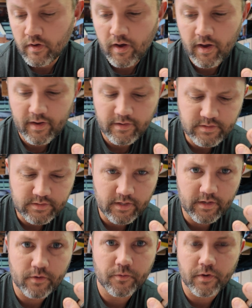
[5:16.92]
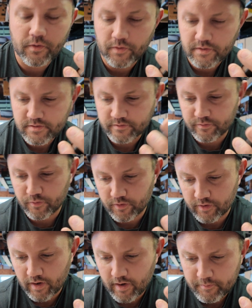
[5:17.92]
Hi, I just got a quick question for
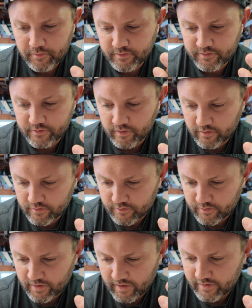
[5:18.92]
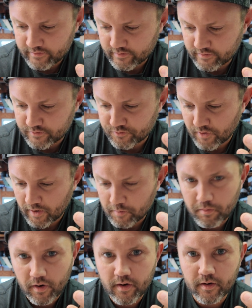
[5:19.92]
you. I'm installing your guys'
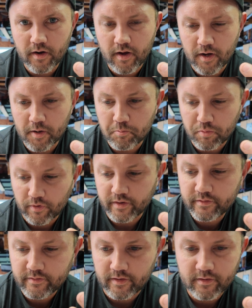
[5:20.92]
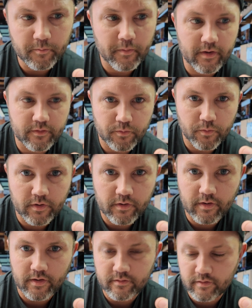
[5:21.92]
track bar brace onto my
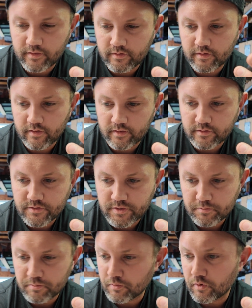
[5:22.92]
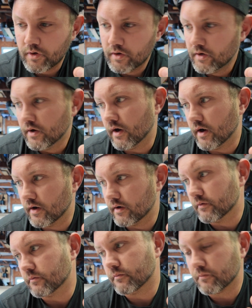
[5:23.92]
2019 Jeep
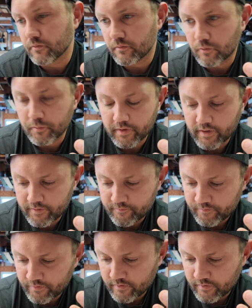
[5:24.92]
Rubicon.